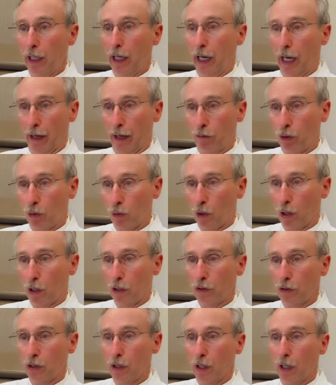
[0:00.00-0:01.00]

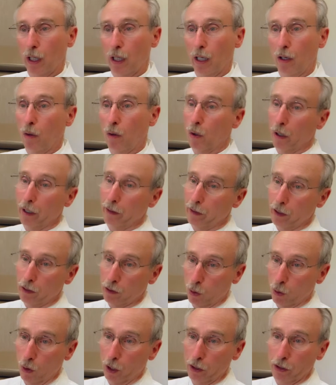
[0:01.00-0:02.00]
afterwards or
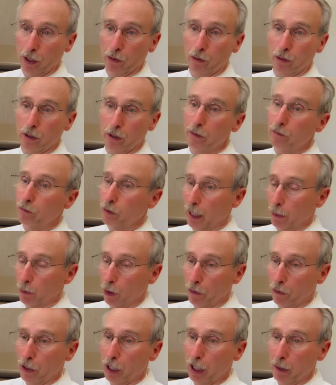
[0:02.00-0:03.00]
go on to other
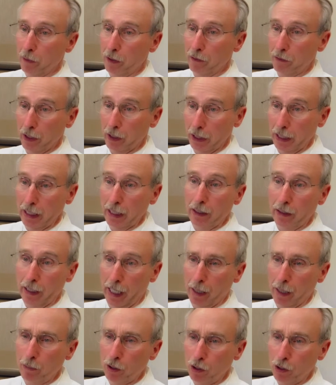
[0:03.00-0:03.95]
chemotherapy if they needed that.